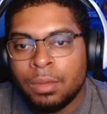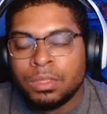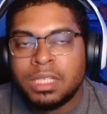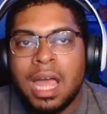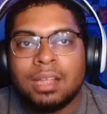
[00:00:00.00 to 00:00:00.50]

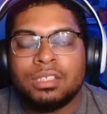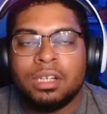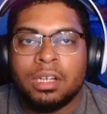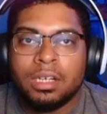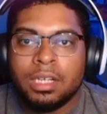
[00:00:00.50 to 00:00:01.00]

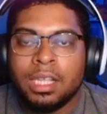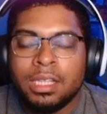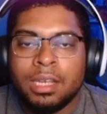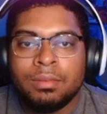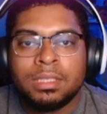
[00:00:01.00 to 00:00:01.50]
Nocturne,
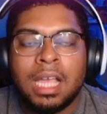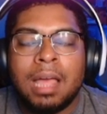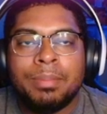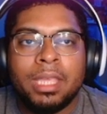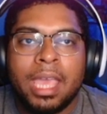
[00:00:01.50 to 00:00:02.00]
and then it was
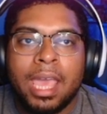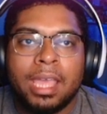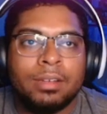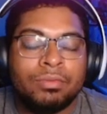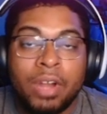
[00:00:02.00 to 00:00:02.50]

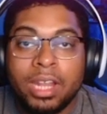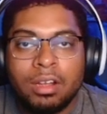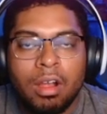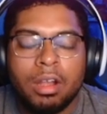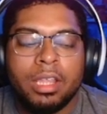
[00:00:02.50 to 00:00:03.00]
Copycat, Red
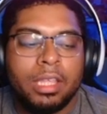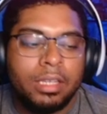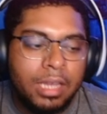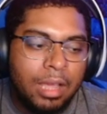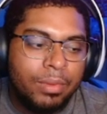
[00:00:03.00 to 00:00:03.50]
Guardian,
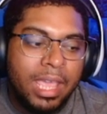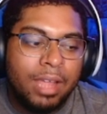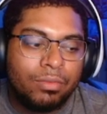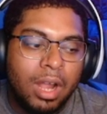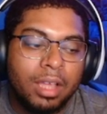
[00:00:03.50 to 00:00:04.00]
and now we
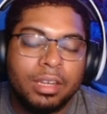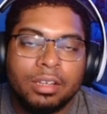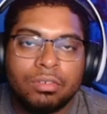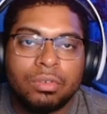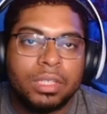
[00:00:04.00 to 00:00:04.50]
have Rocket
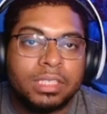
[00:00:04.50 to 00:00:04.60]
and Groot.